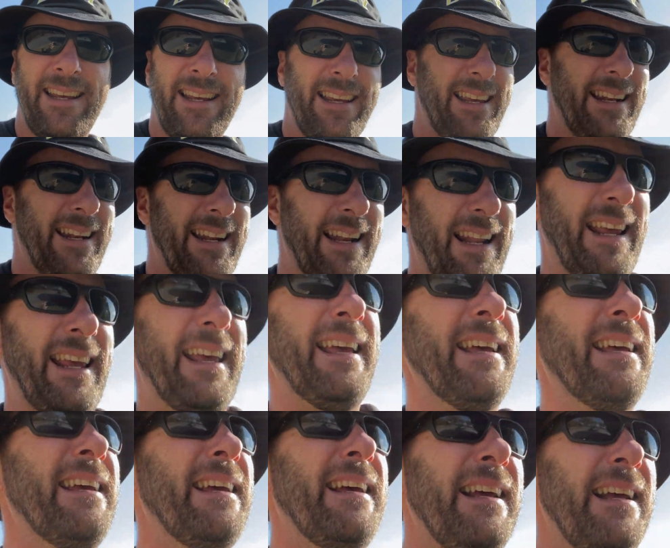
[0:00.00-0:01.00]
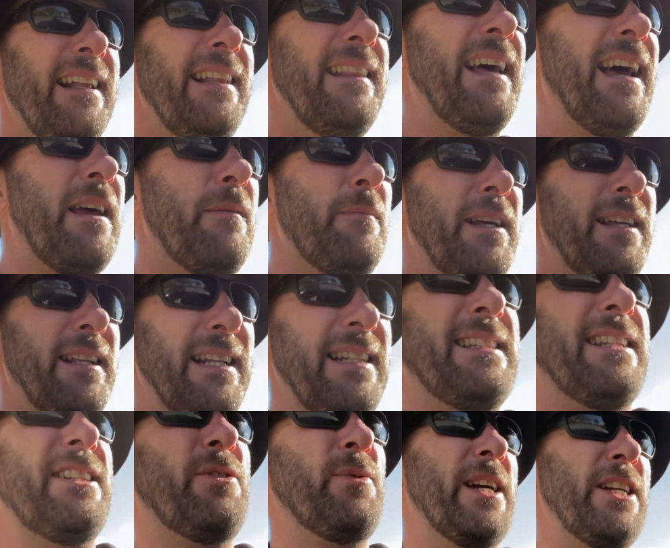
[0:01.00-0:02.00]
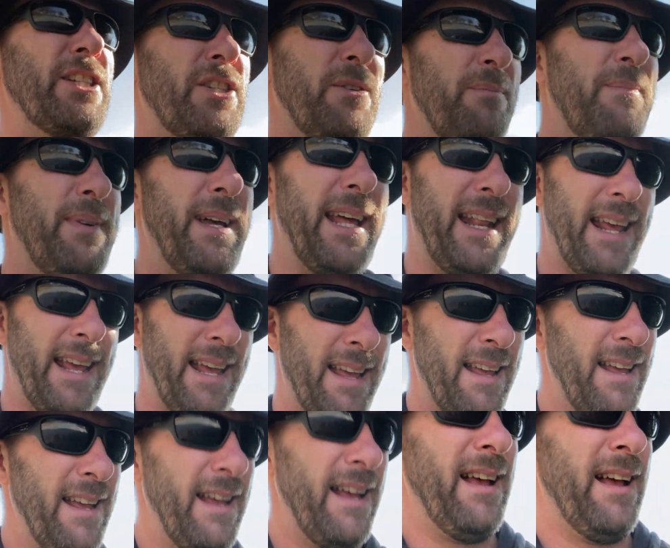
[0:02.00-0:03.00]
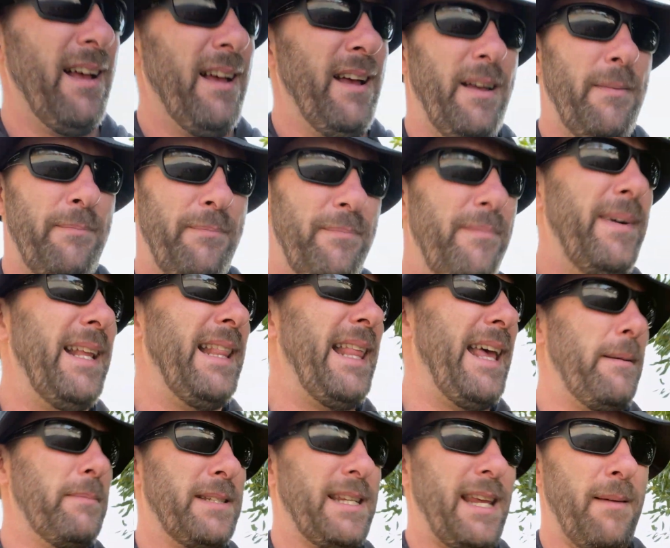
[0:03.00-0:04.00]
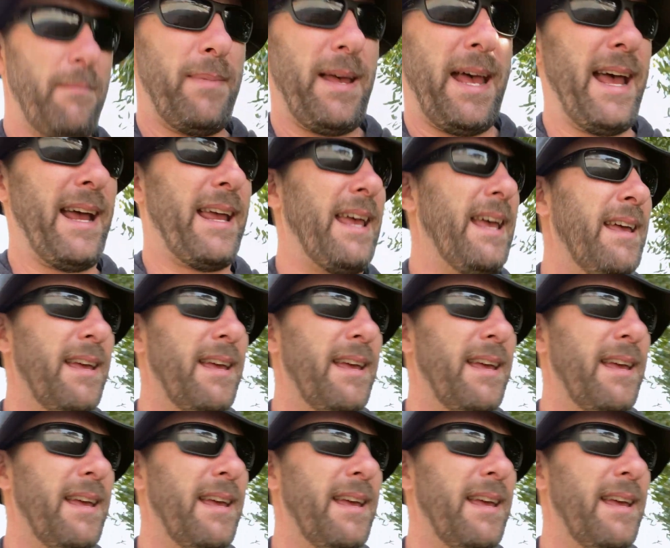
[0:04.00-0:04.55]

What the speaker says: any liability situation, but my labs came back